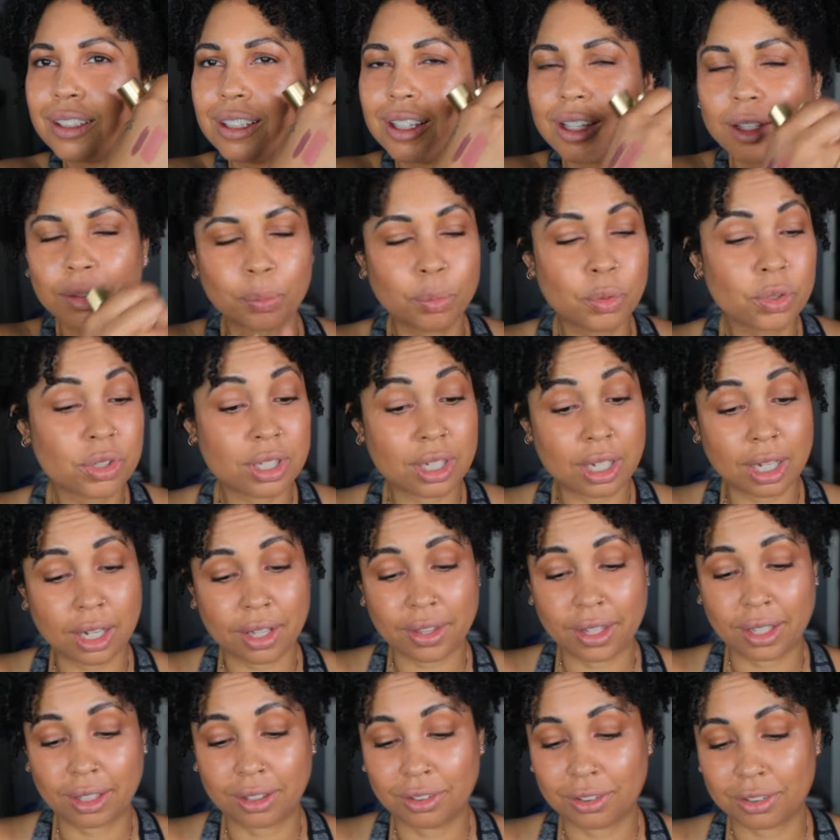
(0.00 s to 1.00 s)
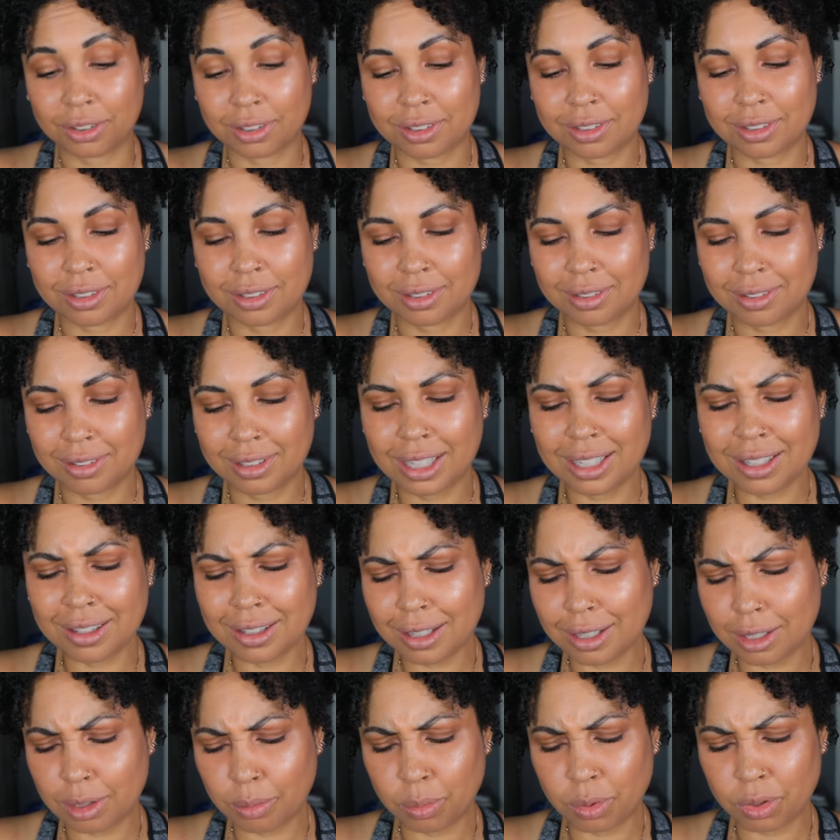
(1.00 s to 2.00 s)
We'll see how that looks,
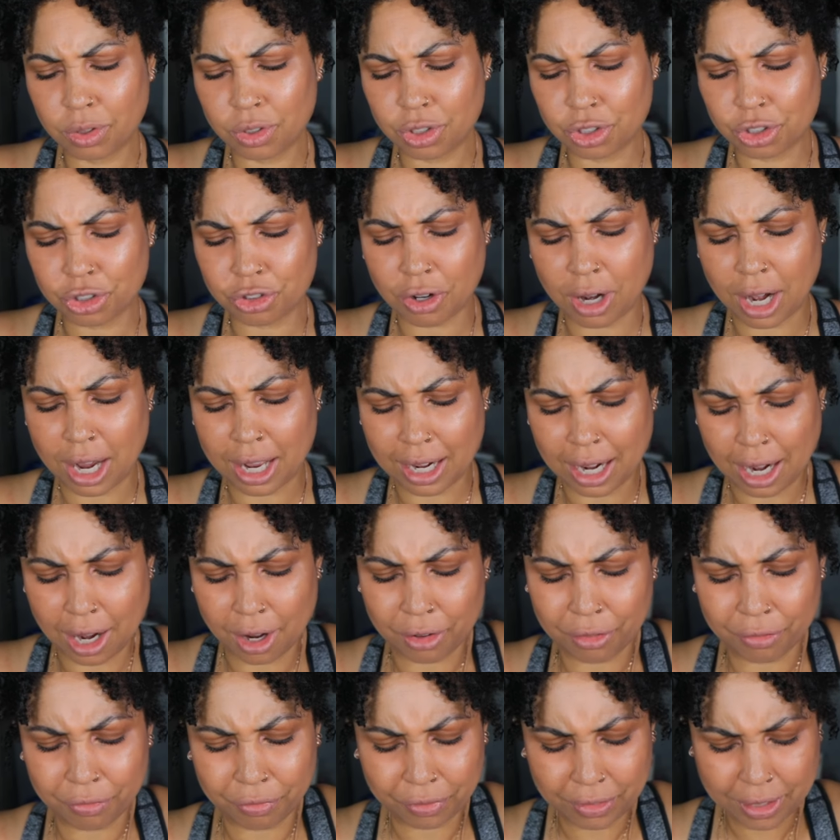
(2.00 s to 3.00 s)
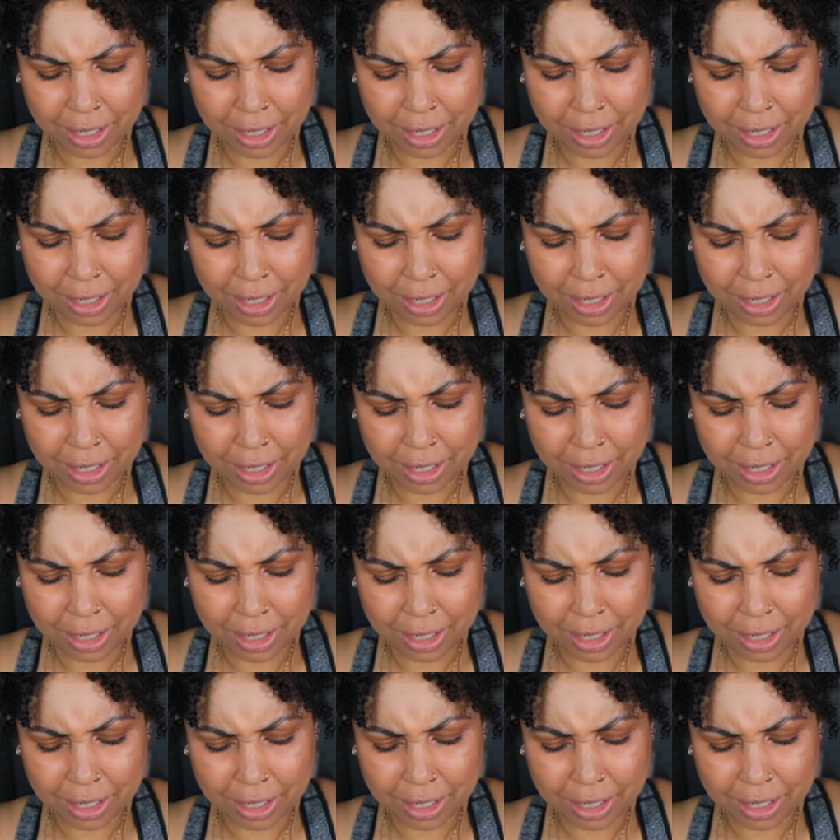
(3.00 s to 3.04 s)
but we'll just try it out.